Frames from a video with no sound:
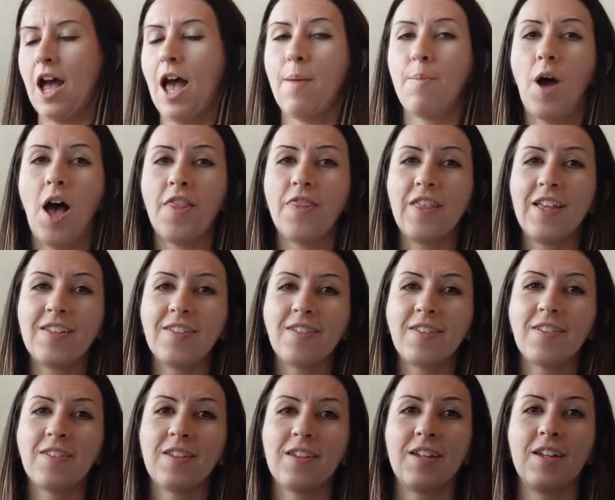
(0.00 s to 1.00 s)
I bought this
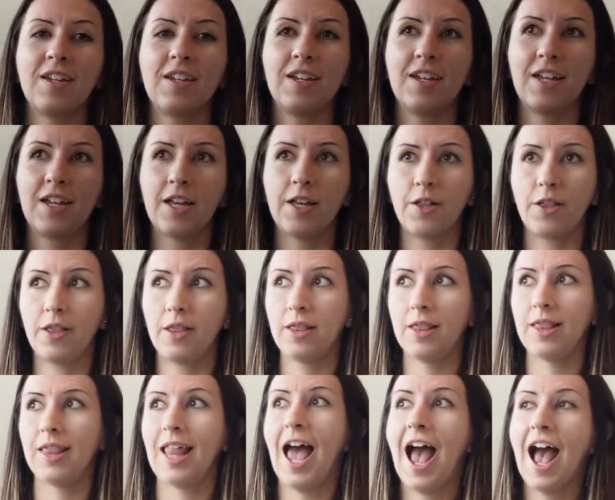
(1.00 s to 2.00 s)

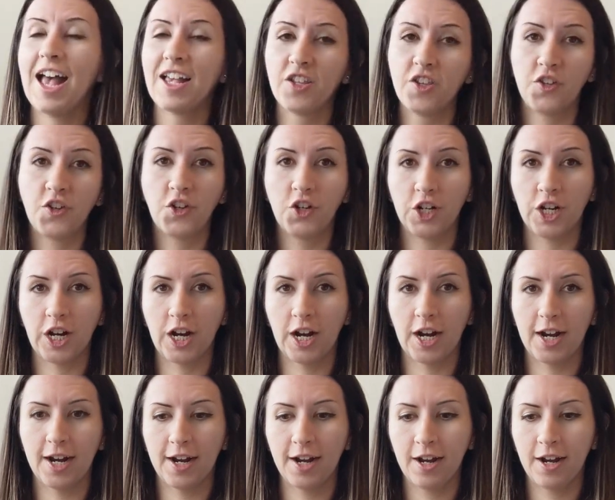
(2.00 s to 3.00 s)
last
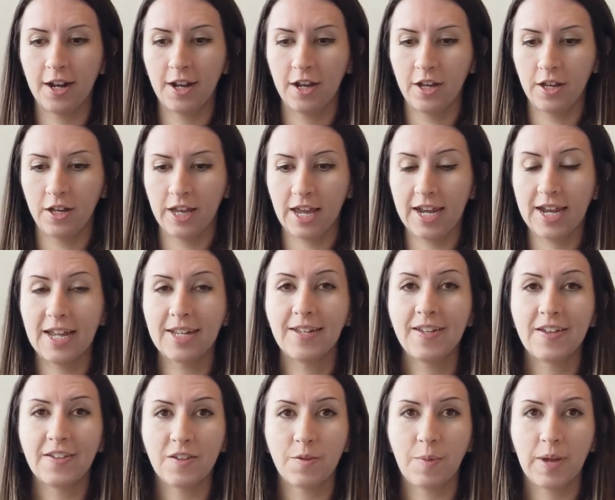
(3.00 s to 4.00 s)
year in
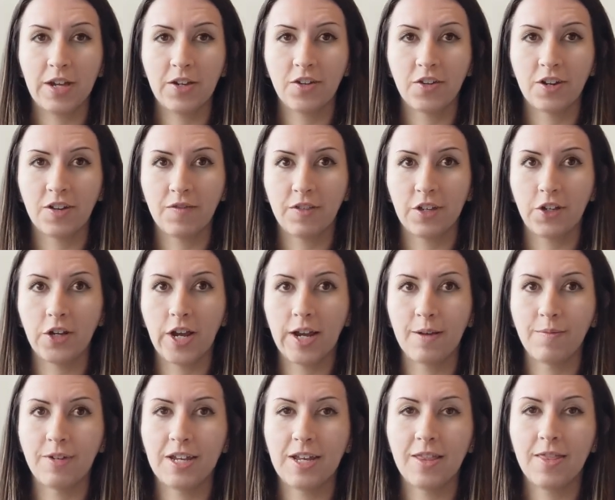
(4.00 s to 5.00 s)
anticipation of the
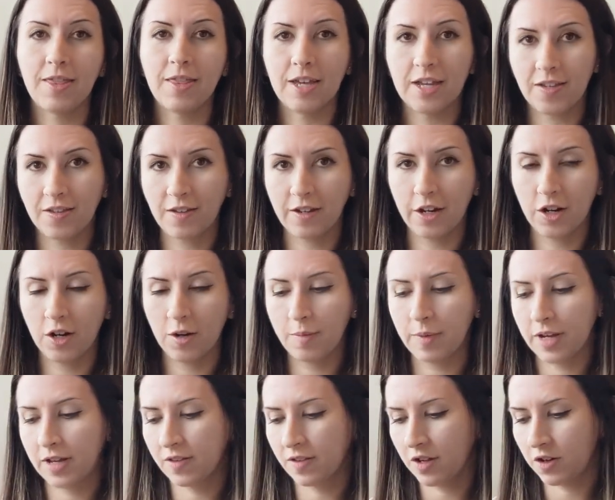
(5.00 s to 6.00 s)
JMT this year
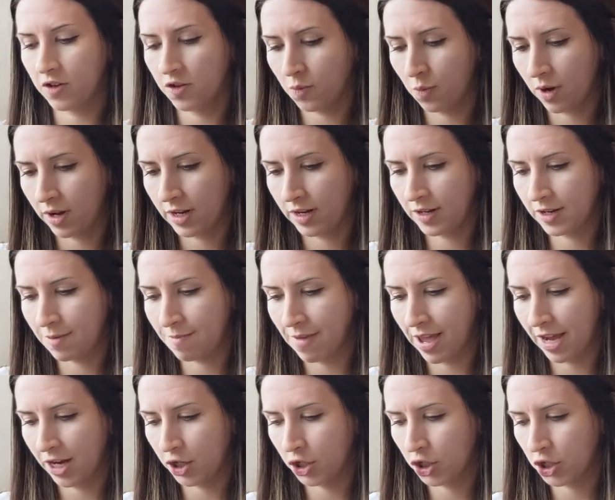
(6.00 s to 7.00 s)
because I just wanted to
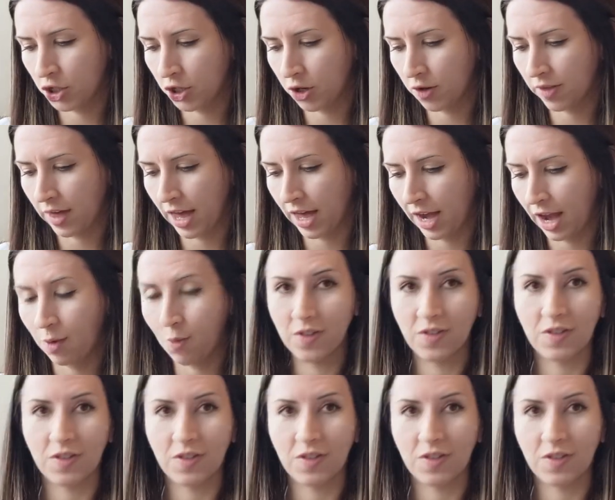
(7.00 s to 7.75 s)
make sure that I